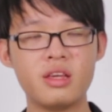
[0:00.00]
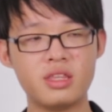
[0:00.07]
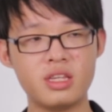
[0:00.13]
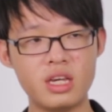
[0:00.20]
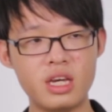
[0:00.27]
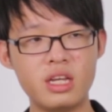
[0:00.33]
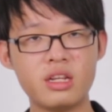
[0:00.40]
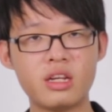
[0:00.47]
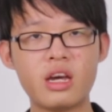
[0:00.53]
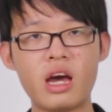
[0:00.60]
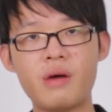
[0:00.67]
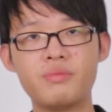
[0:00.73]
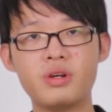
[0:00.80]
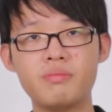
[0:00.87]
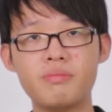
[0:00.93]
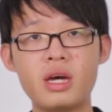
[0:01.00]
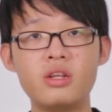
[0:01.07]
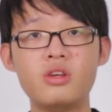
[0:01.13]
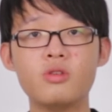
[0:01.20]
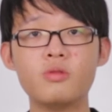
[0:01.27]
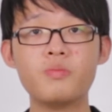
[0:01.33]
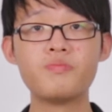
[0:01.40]
the in-camera
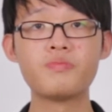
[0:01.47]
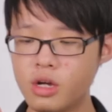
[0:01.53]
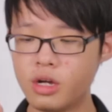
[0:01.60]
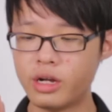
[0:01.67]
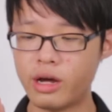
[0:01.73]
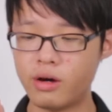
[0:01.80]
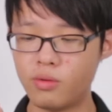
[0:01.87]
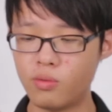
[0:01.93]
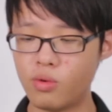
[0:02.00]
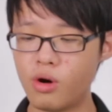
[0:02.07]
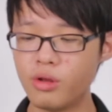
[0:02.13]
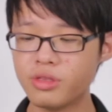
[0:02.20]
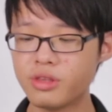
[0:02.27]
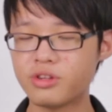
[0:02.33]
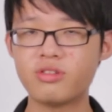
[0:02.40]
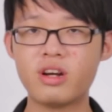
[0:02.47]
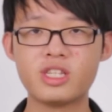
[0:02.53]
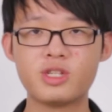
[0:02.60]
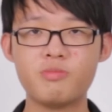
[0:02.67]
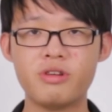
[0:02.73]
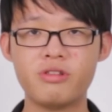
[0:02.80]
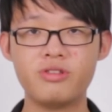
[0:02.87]
menu. Now, on the
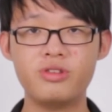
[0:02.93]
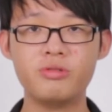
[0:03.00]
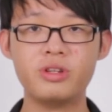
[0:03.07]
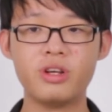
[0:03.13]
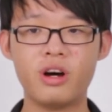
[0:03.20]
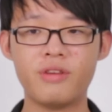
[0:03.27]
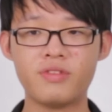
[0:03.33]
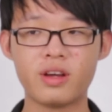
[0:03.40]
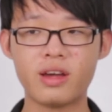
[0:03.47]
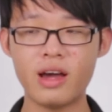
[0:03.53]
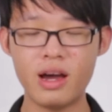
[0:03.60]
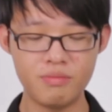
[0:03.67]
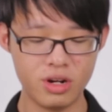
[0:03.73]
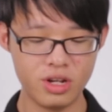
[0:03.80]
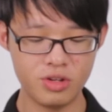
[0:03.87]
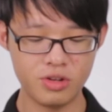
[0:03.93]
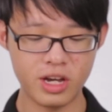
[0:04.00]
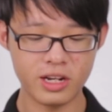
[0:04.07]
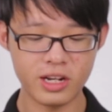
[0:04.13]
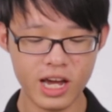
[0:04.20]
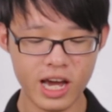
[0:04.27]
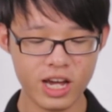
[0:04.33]
transmitter unit of the camera, you
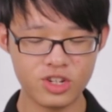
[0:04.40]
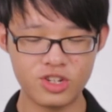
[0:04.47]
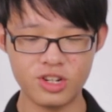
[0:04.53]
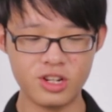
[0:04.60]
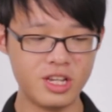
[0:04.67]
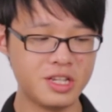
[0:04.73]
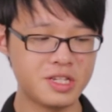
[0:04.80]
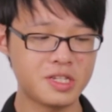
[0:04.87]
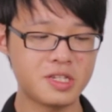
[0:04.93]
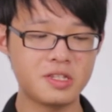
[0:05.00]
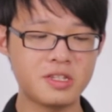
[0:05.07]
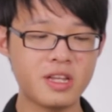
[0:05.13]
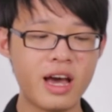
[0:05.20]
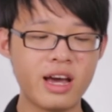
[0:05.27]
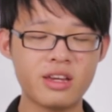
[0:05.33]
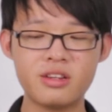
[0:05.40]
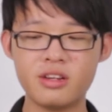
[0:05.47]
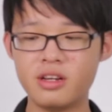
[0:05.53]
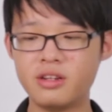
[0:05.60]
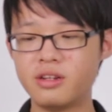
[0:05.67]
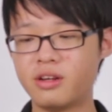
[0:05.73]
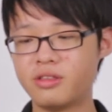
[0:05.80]
can actually stack
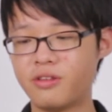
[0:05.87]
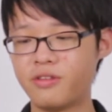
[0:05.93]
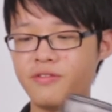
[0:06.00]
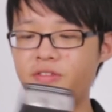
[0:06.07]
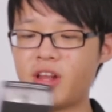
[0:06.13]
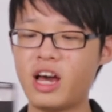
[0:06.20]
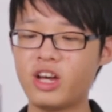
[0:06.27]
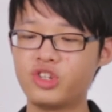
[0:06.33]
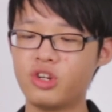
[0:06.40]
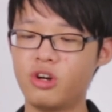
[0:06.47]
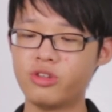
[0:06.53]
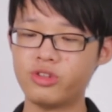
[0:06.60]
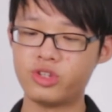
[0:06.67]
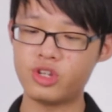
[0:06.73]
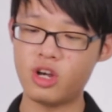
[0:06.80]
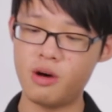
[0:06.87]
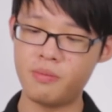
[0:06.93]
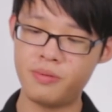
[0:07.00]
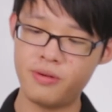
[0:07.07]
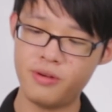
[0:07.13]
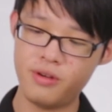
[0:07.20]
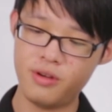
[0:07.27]
another flash on
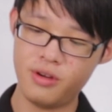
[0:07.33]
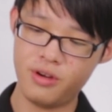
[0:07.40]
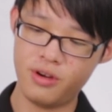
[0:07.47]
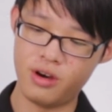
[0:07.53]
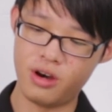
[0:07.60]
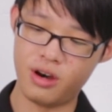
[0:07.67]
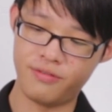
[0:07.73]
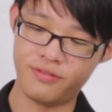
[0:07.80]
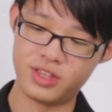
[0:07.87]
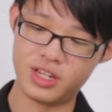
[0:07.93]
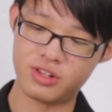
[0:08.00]
top of the